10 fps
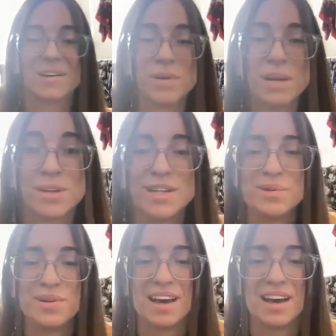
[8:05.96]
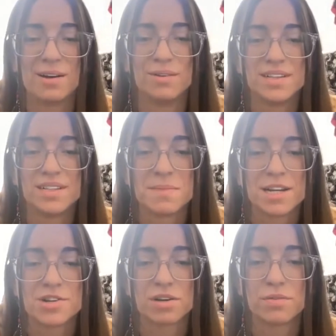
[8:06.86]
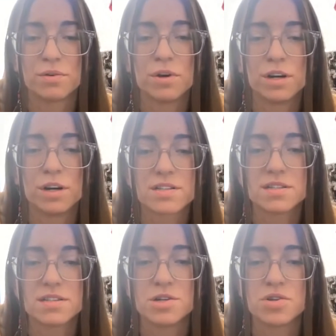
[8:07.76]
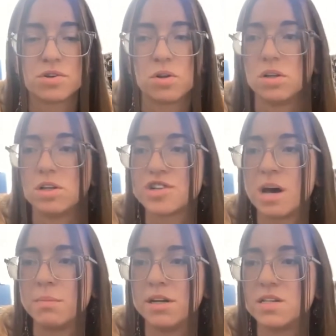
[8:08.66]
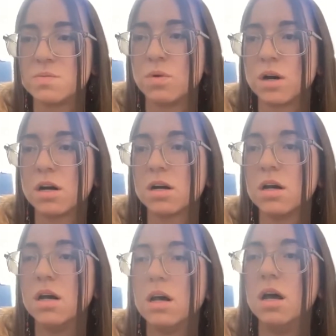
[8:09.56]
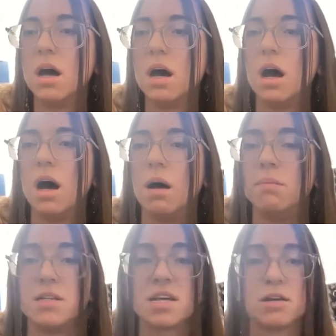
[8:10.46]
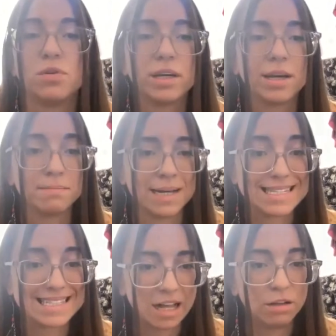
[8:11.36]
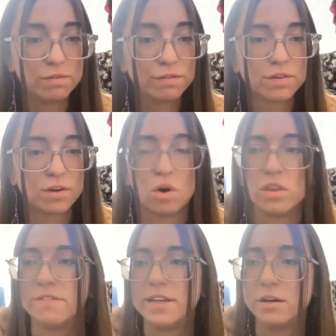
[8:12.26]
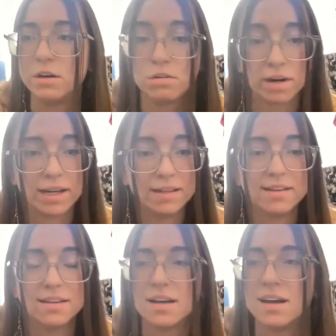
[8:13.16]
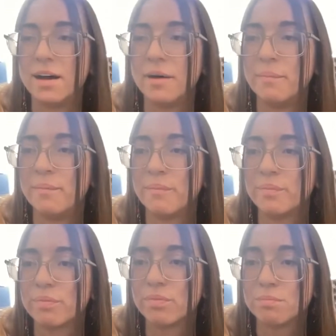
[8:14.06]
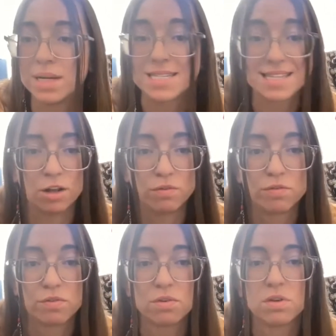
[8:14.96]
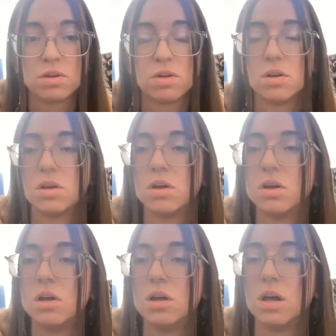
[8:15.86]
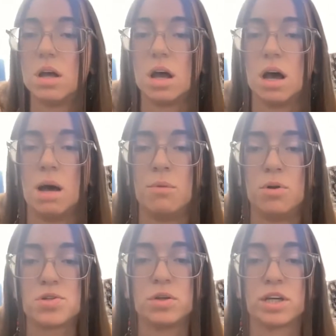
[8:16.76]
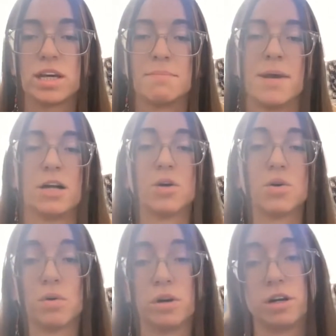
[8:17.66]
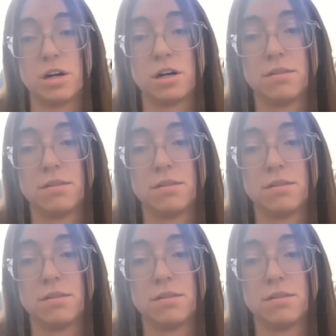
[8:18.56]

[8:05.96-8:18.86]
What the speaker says: What I'm going to do now is magic, of course, digital shamanism work. Instead of looking at myself on the video, right? Myself. I'm also looking at Mario Corner.